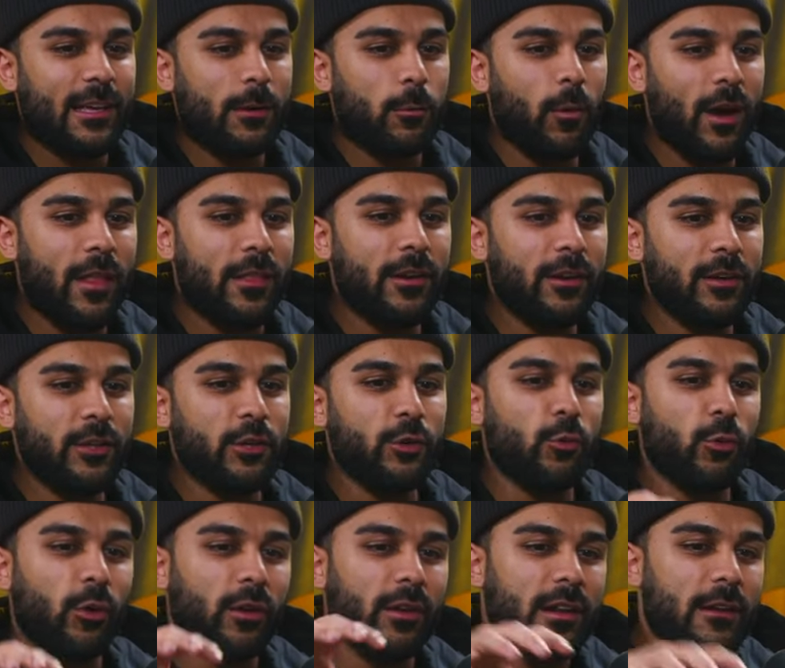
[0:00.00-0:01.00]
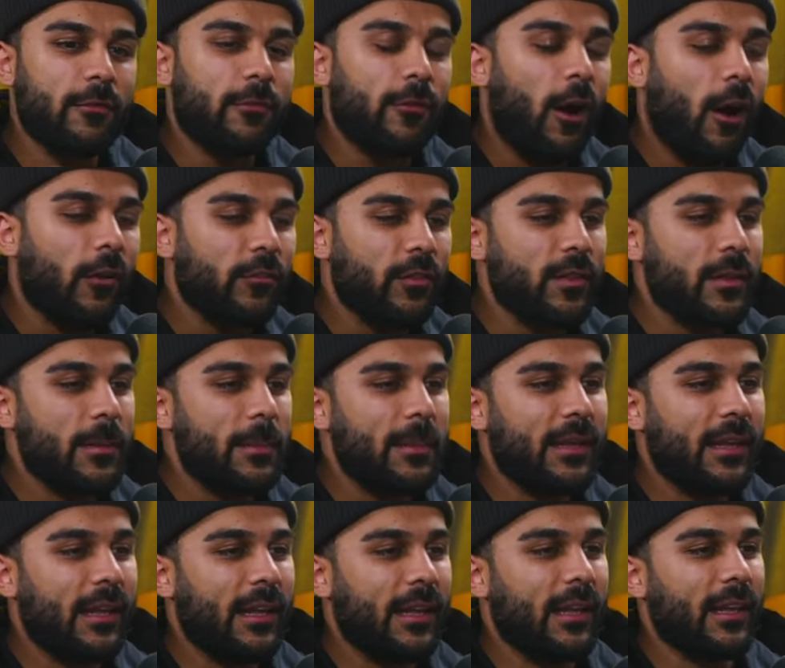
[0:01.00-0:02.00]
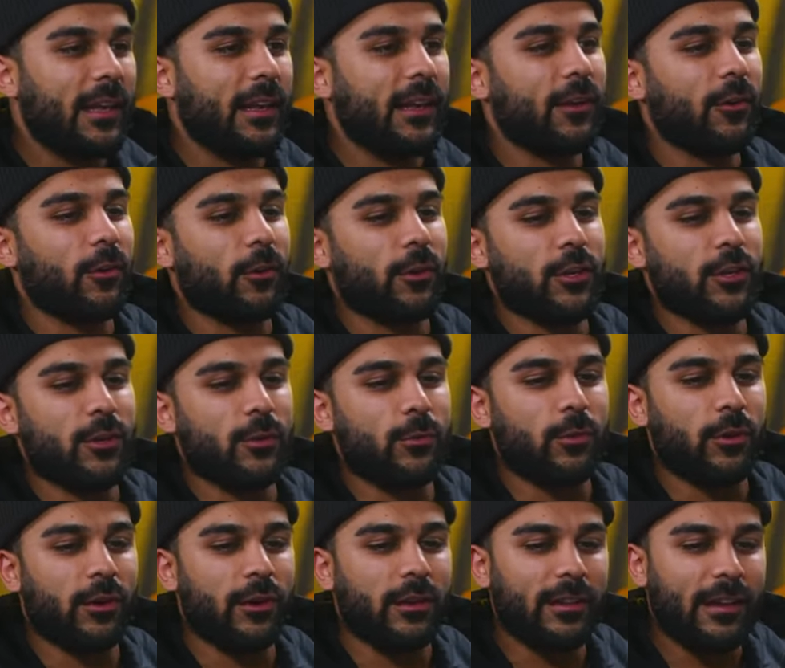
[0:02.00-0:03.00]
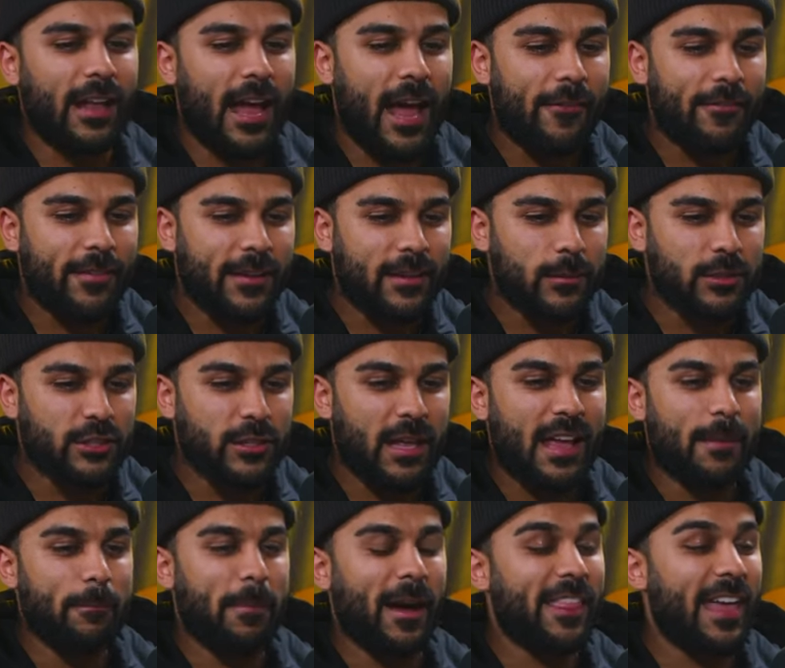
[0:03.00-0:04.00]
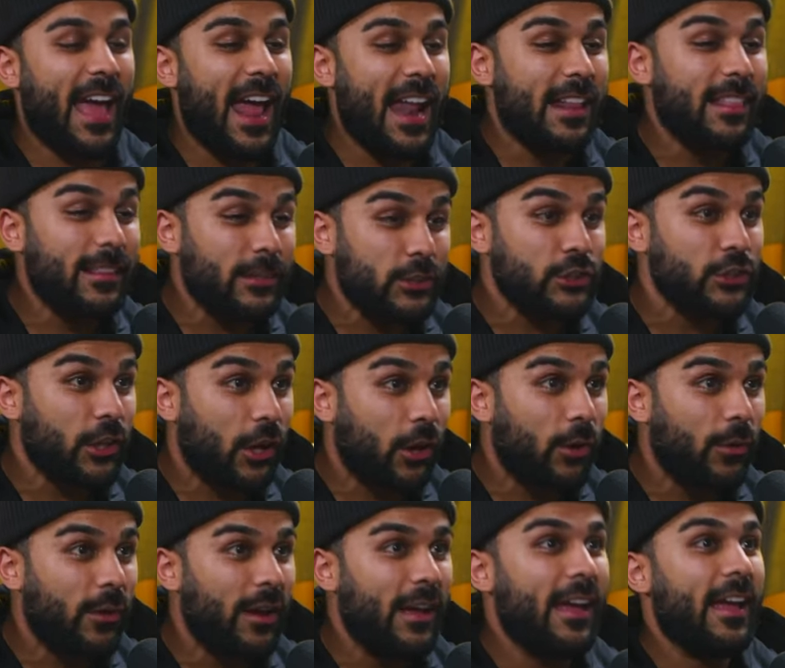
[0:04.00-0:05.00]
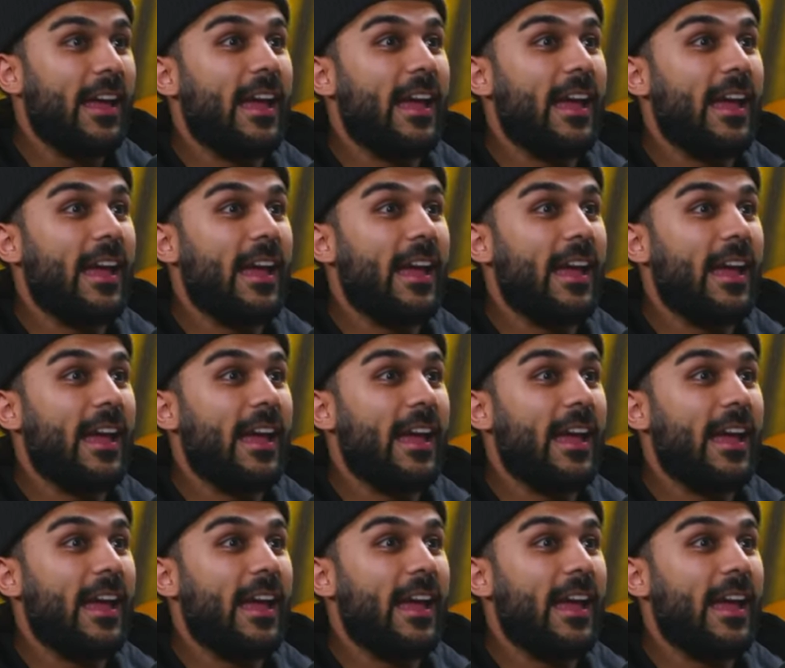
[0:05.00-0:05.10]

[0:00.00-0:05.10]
whether you weren't involved in the beginning or you weren't laughing as much by the end of the show